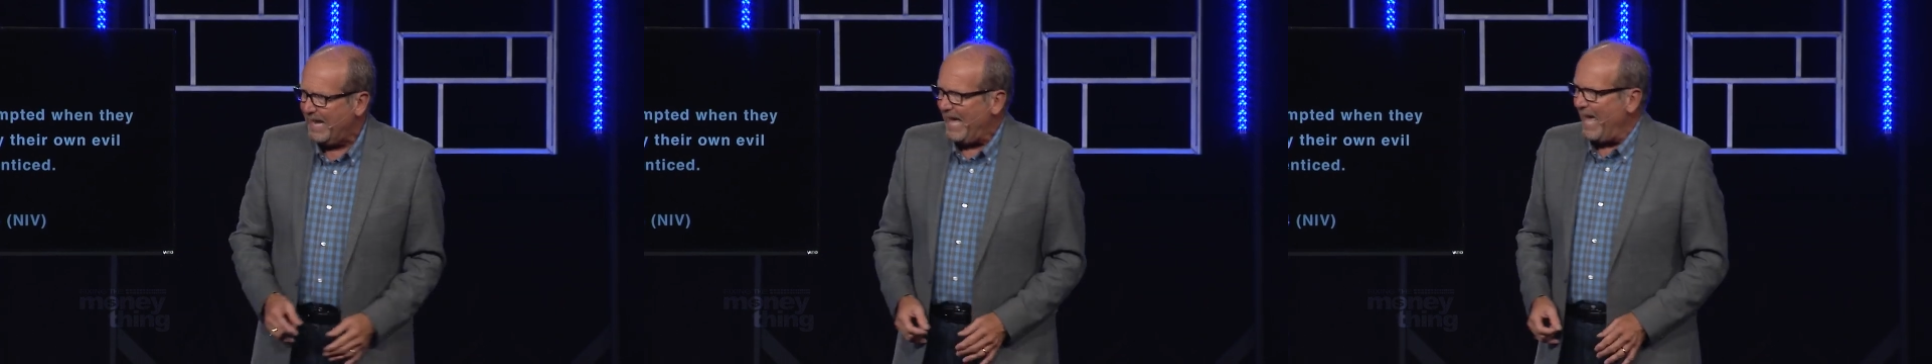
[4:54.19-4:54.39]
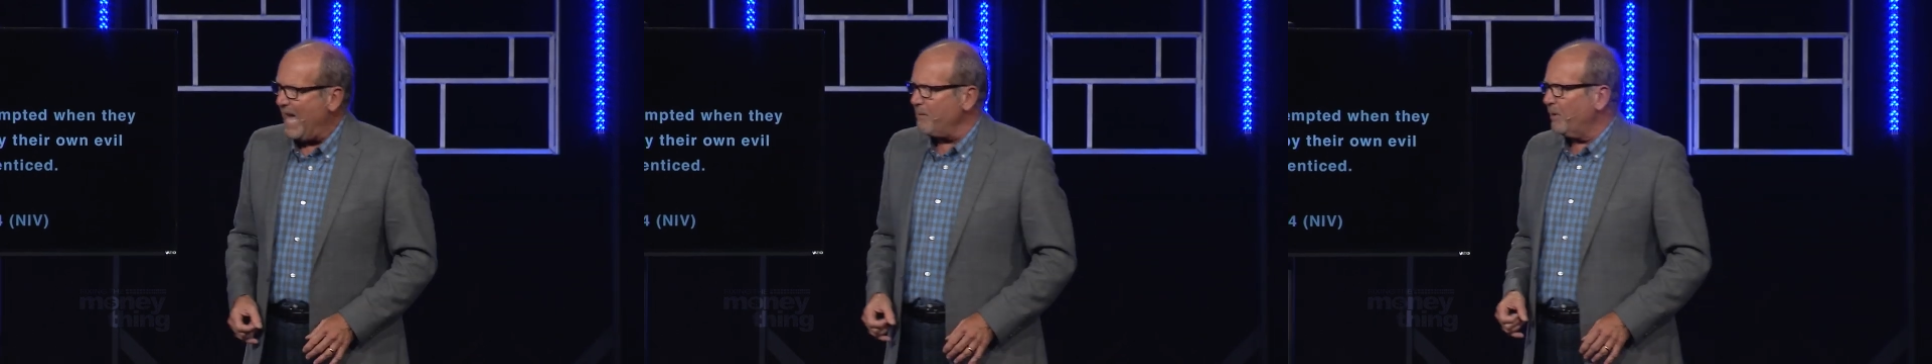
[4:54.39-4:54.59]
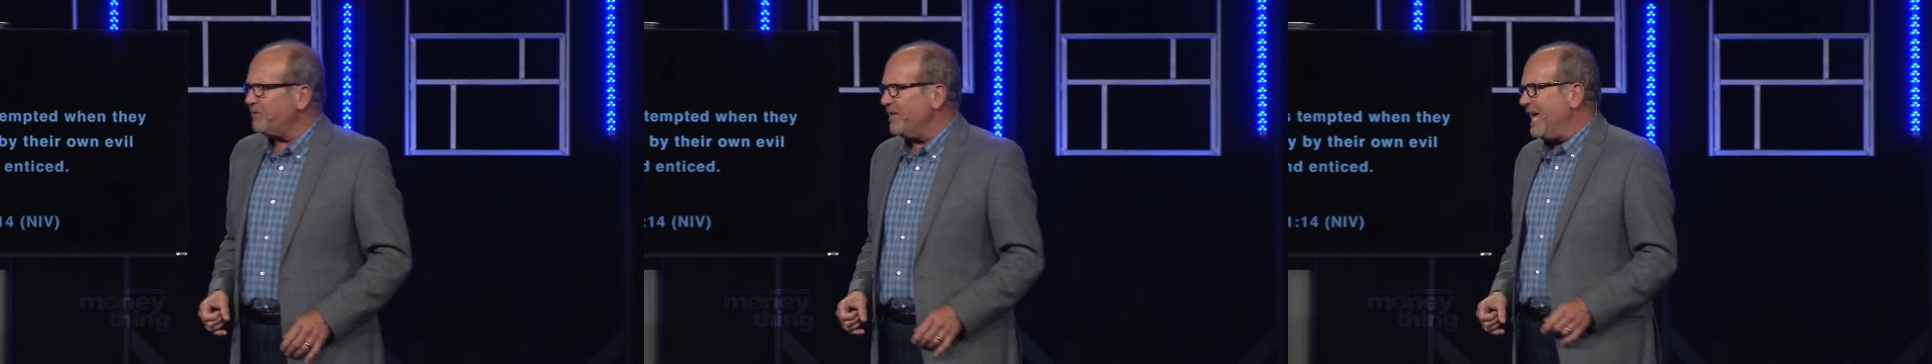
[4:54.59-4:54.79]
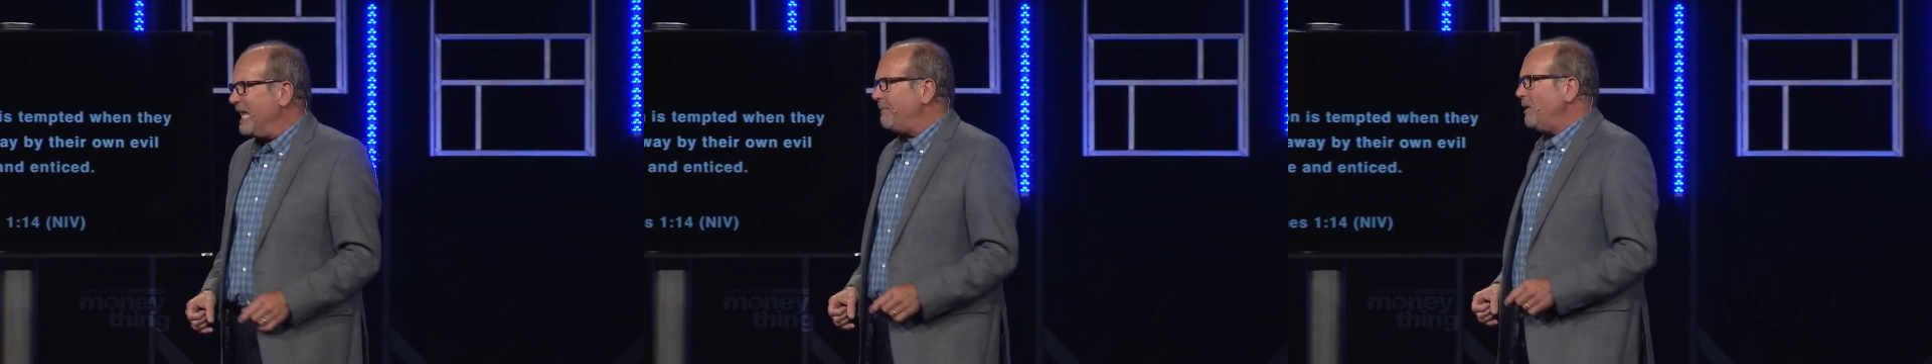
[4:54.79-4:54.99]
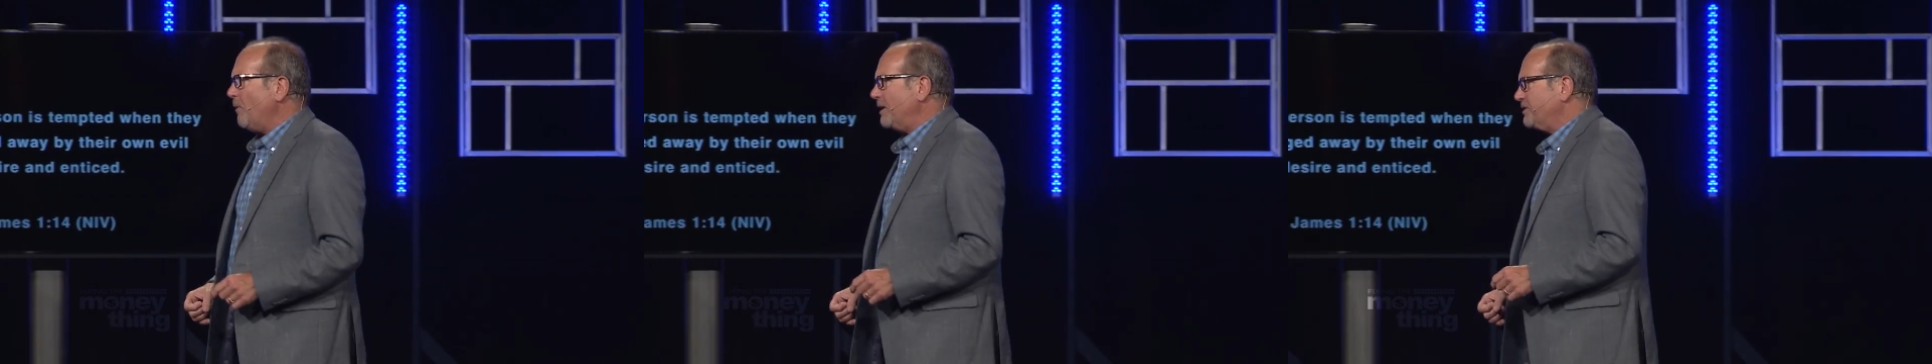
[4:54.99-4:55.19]
And what the
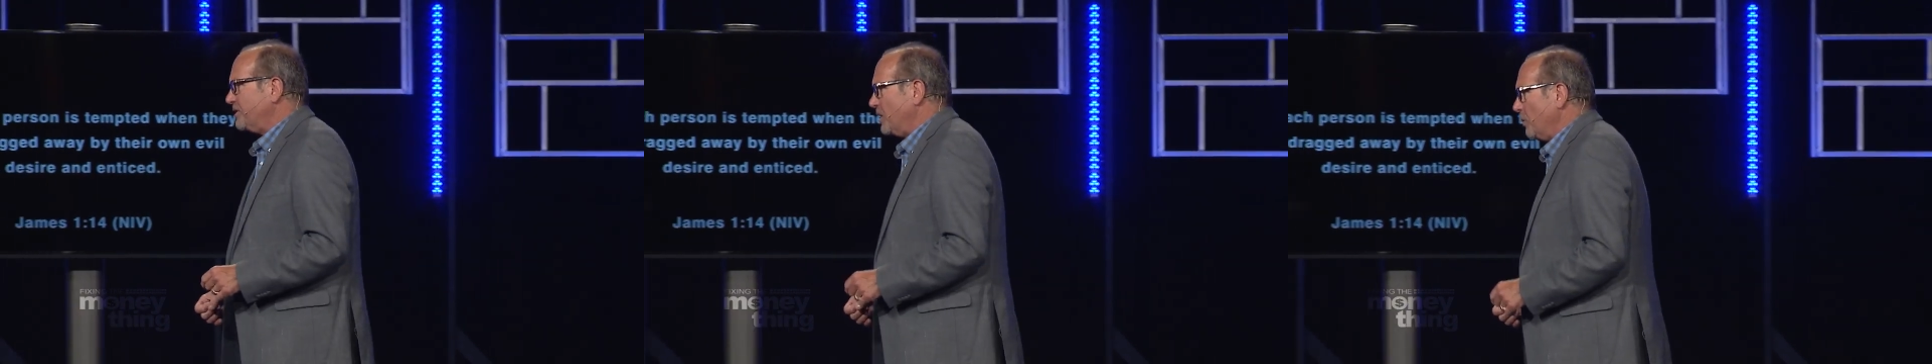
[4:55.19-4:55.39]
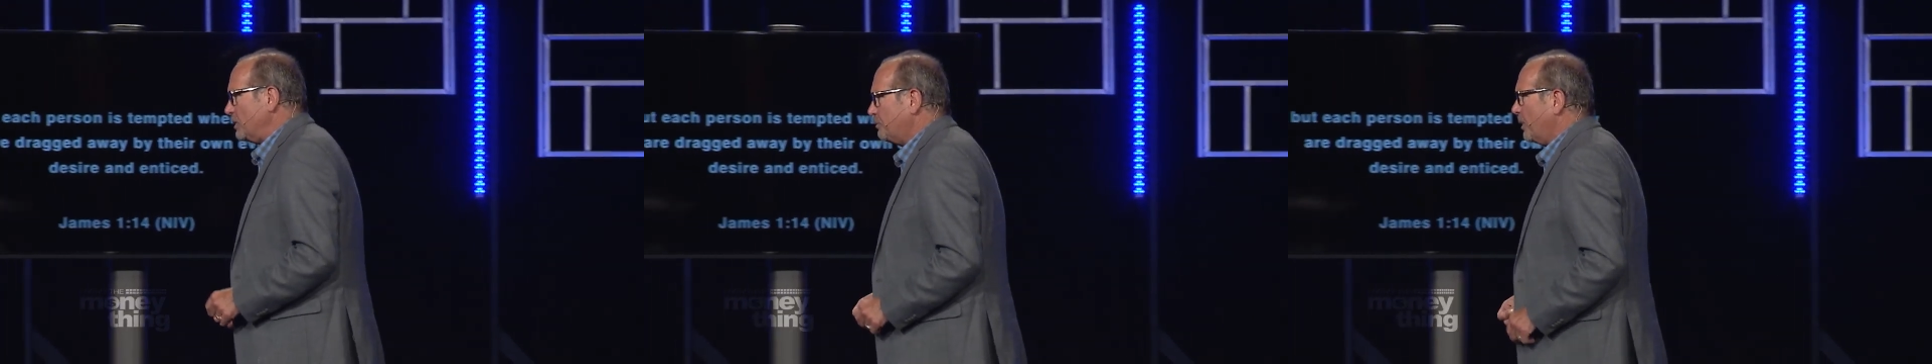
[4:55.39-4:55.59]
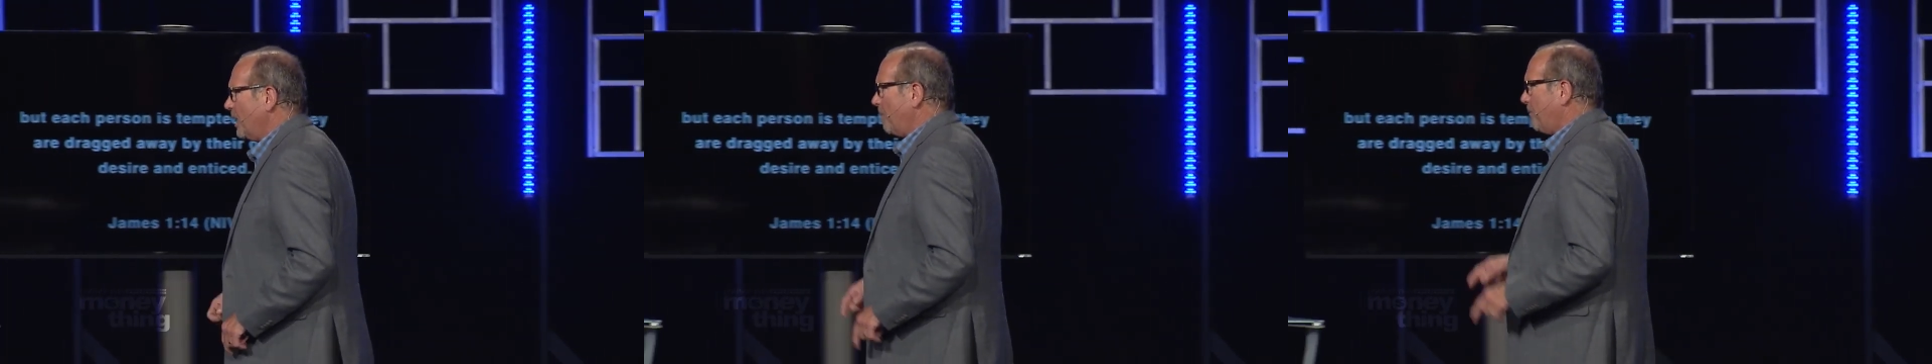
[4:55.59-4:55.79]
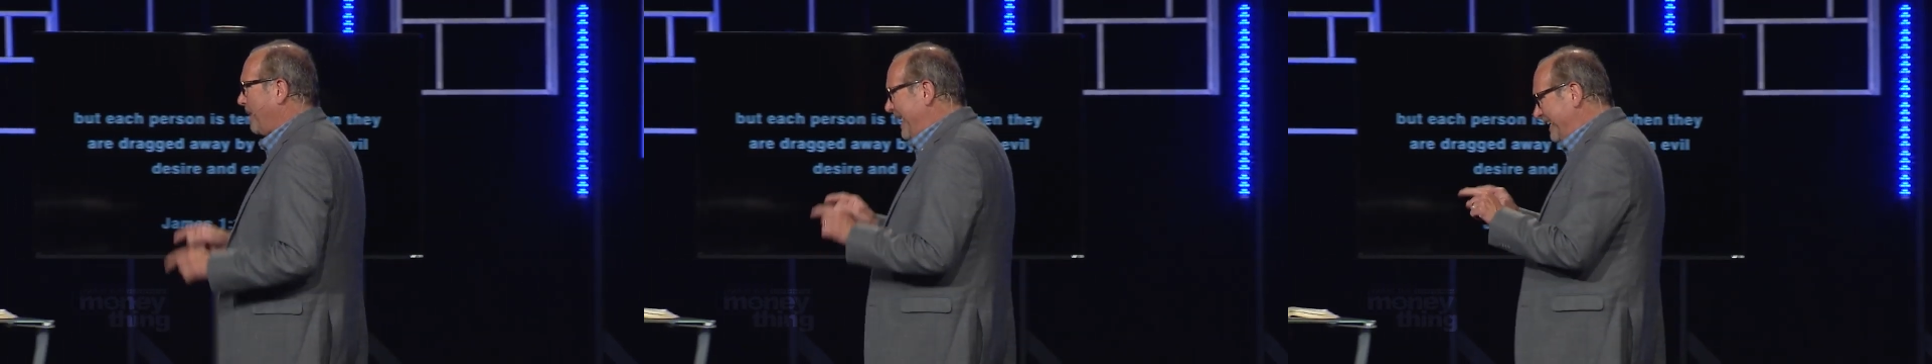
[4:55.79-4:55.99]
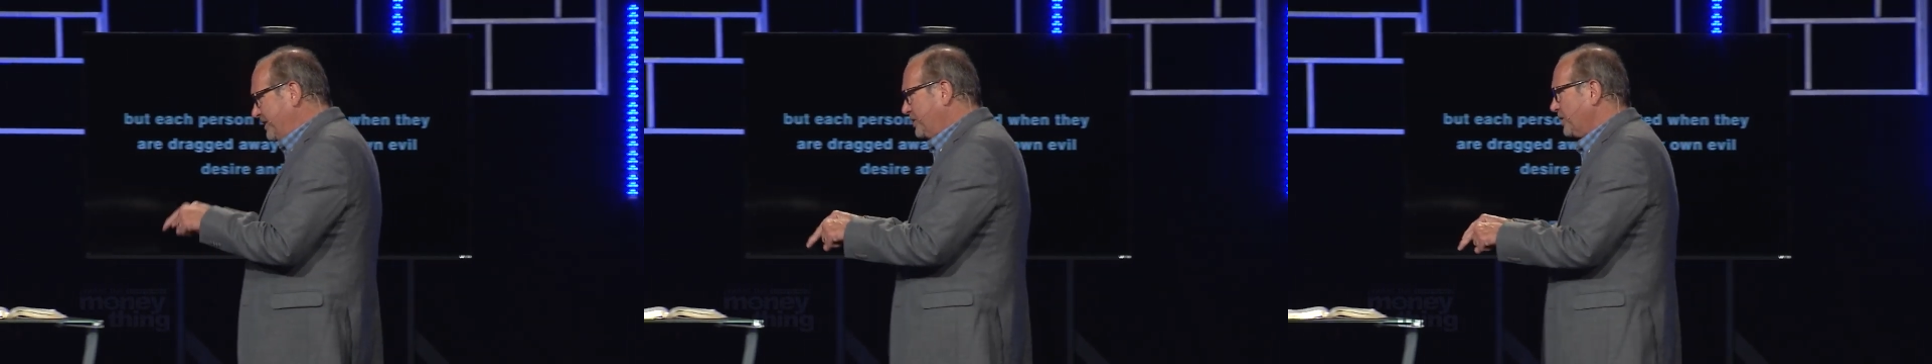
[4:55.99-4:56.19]
enemy wants to do is put a
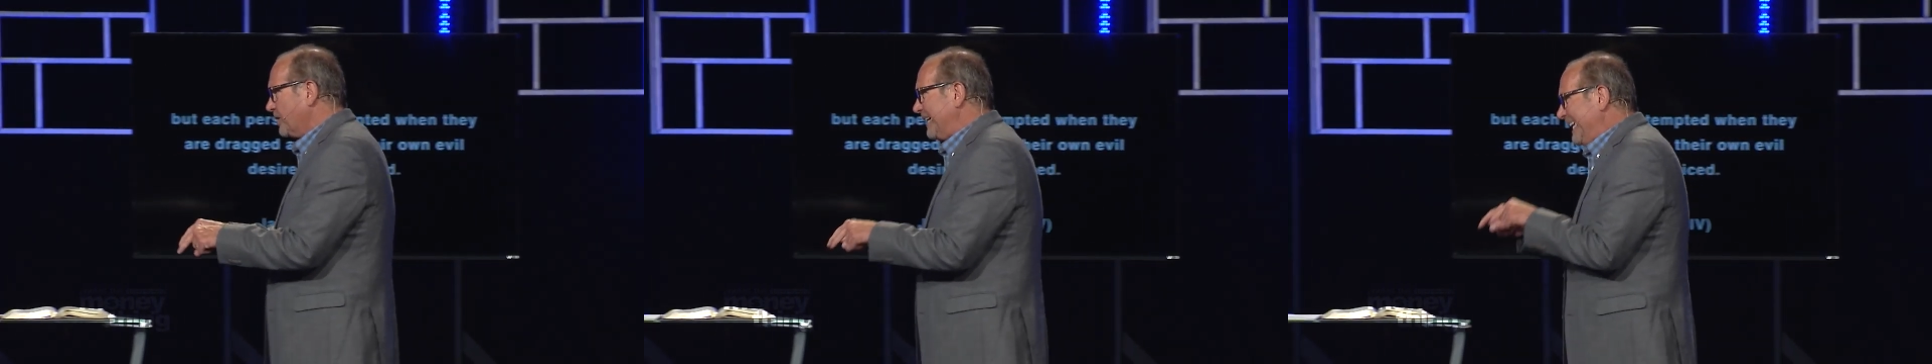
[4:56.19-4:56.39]
picture